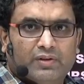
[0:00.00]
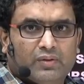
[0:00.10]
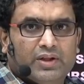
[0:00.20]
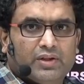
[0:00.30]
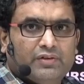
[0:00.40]

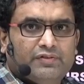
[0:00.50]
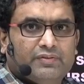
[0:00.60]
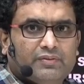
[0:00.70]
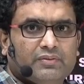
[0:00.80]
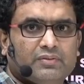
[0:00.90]
it off.
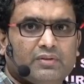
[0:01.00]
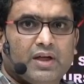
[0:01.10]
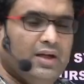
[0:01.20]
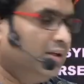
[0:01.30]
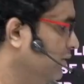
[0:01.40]

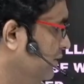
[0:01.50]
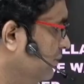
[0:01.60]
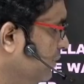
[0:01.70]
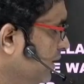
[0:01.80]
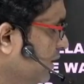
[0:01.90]
I'll
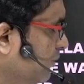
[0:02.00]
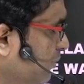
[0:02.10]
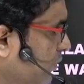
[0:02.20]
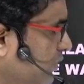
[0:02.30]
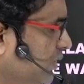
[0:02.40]
immediately
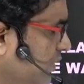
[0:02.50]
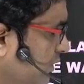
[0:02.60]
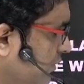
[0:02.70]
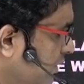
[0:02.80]
post this in your